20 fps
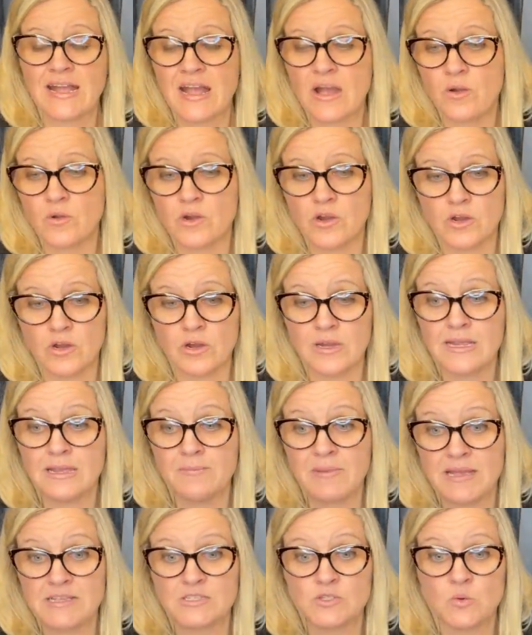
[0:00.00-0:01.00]
out her
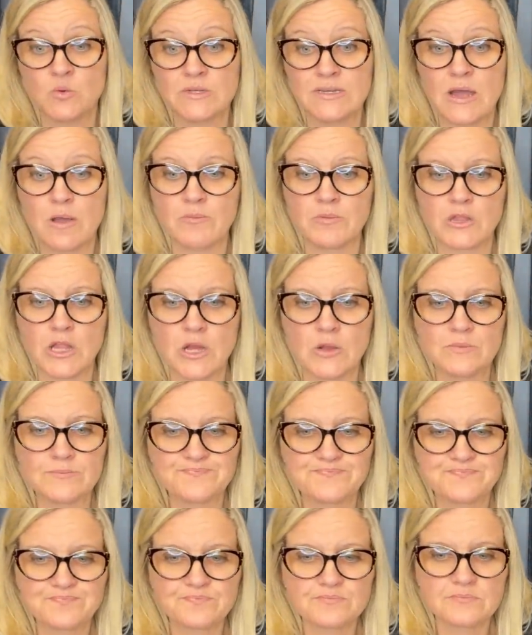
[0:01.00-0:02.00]
eBay store down
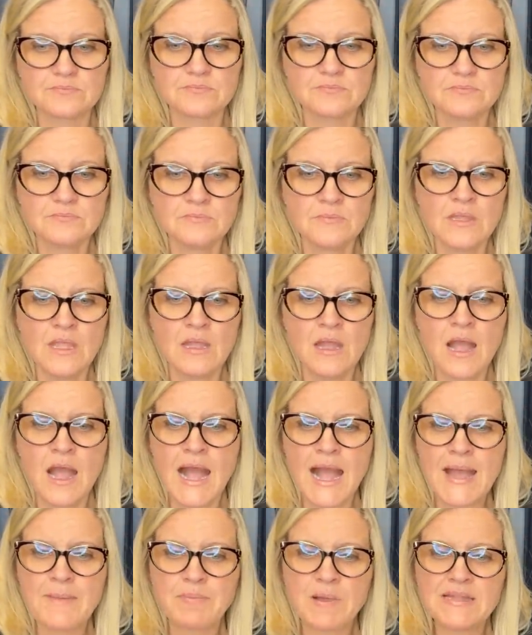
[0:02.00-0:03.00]
below.
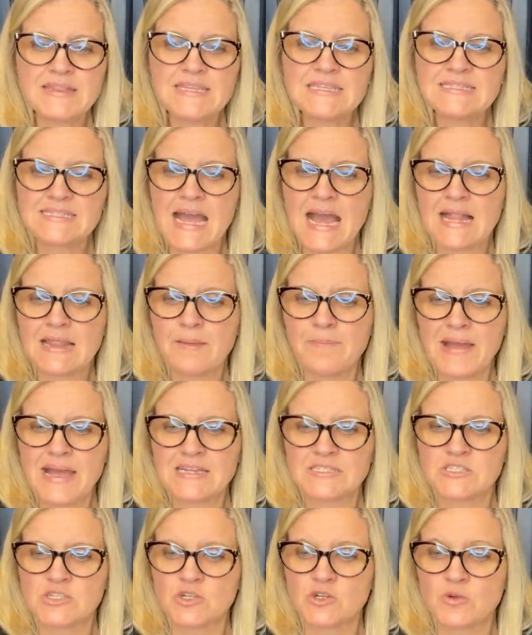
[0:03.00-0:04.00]
I bought these
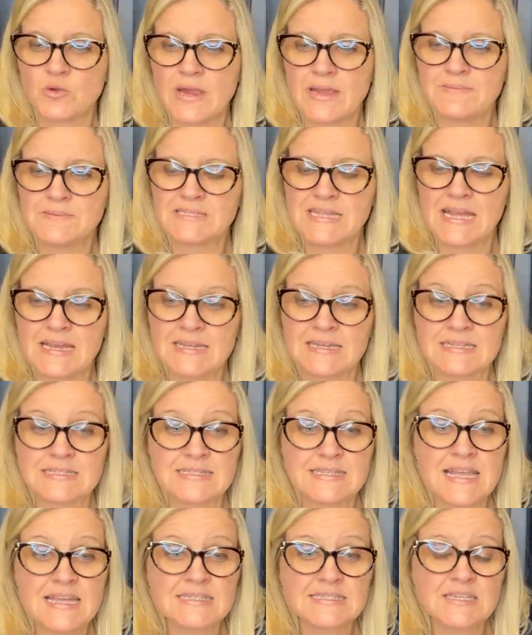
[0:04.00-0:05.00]
alabaster grapes an
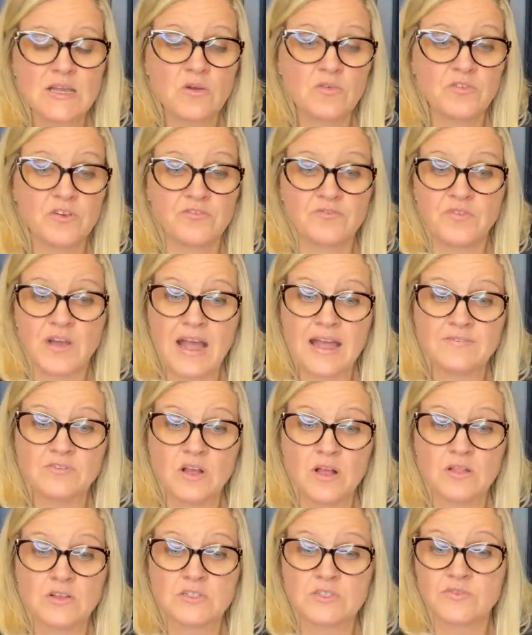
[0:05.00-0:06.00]
estate sale for five
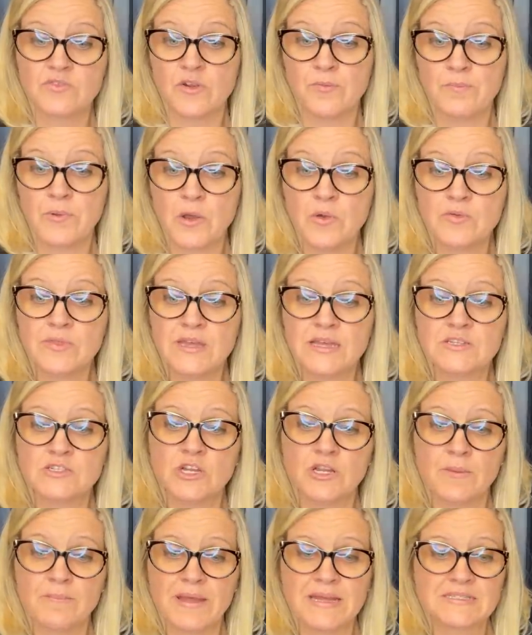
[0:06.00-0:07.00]
dollars for both and
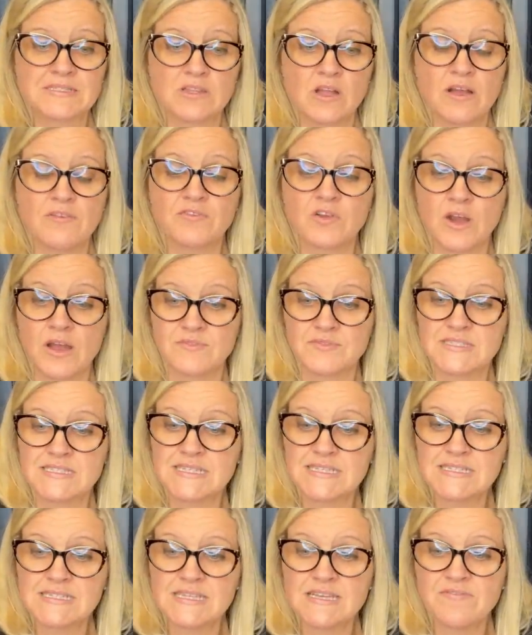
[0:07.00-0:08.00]
took a best offer of
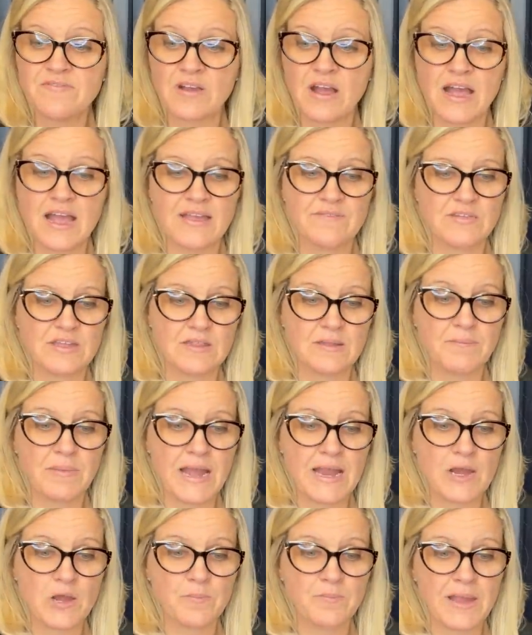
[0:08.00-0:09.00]
sixty-five dollars, and the
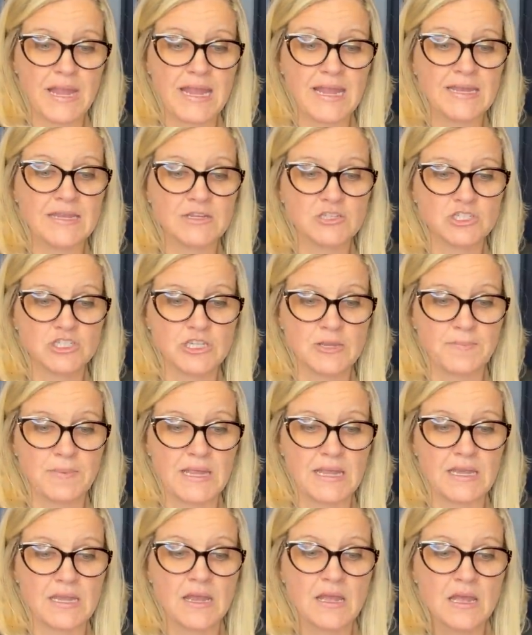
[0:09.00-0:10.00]
buyer paid
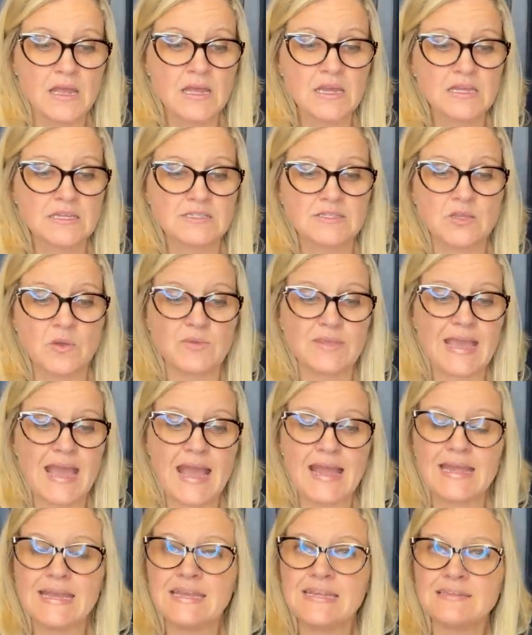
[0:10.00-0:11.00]
shipping. So
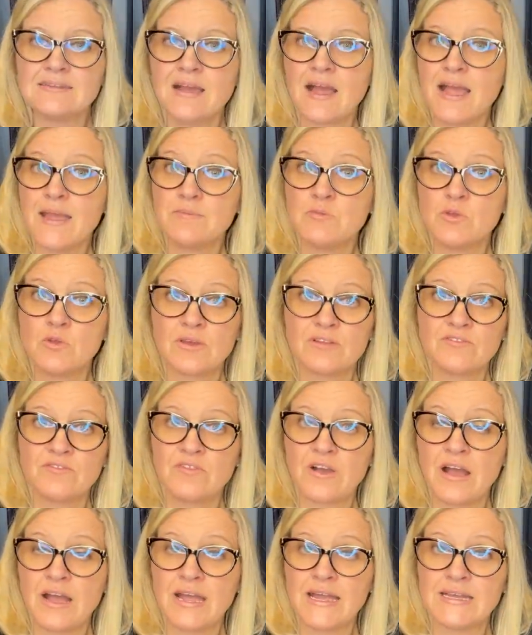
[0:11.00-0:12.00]
yeah, anytime you can
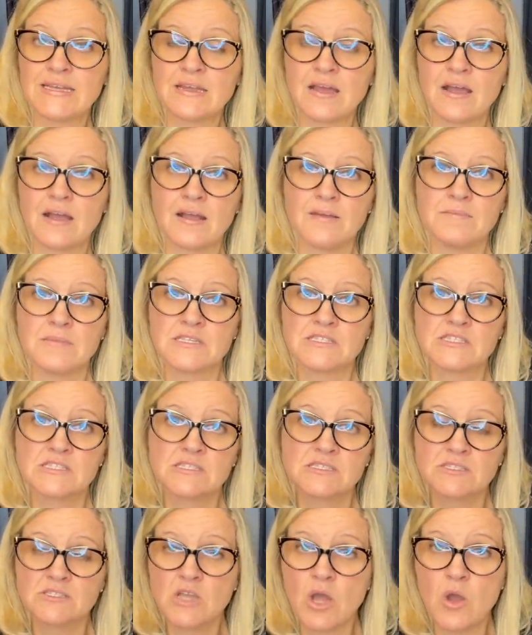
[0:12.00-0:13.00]
find um,
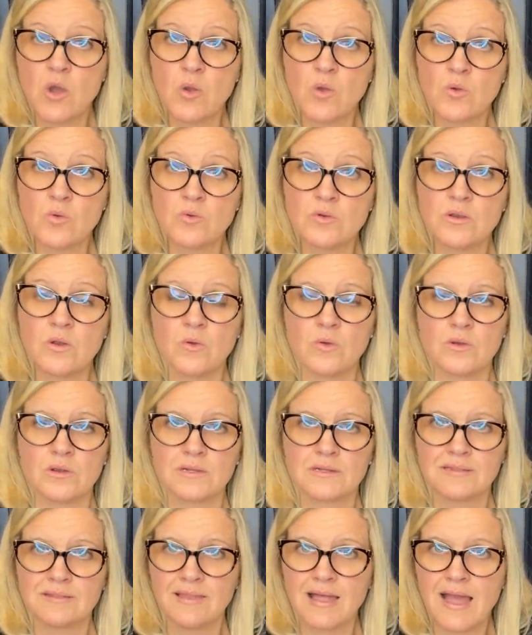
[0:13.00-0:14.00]
stone
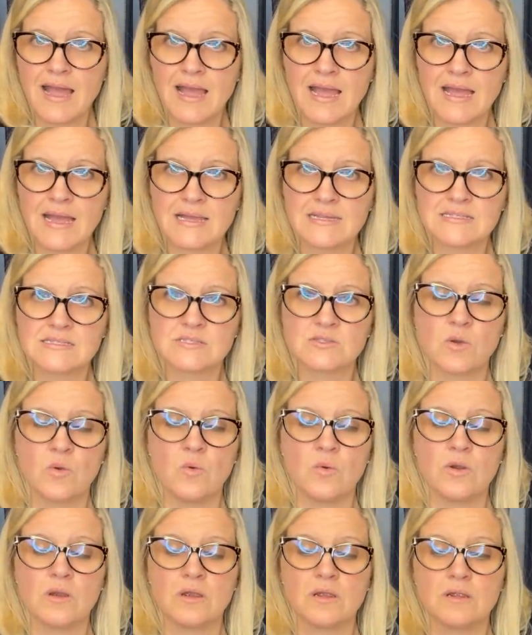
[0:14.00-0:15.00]
or glass
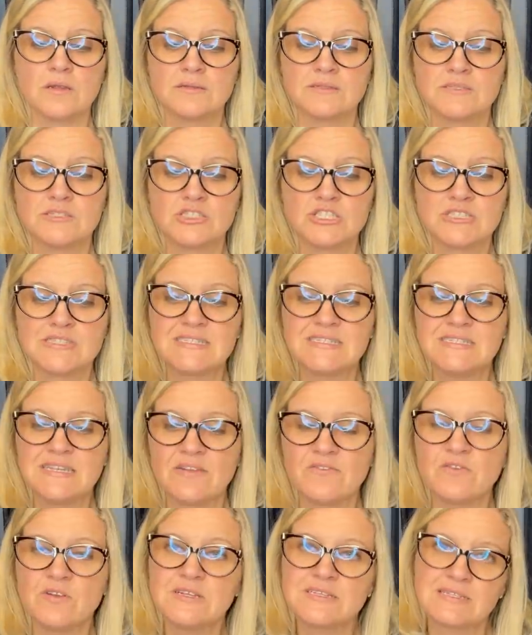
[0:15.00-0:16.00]
or just
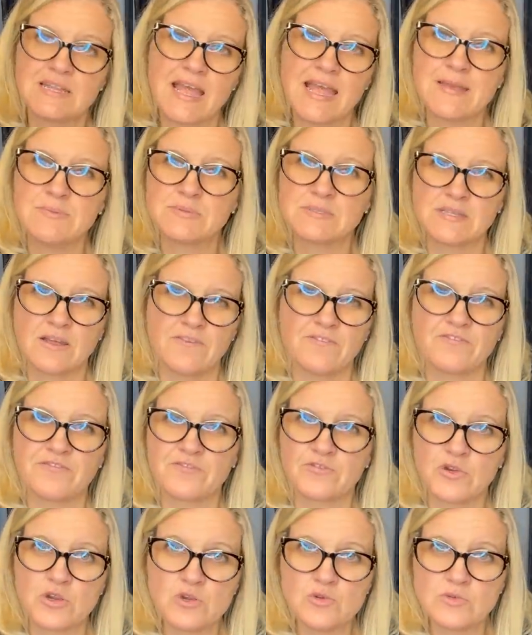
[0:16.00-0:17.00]
different types of
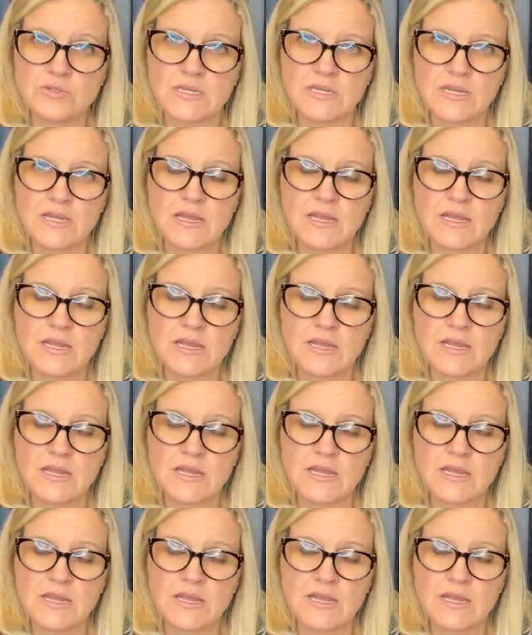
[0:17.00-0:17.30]
fruit,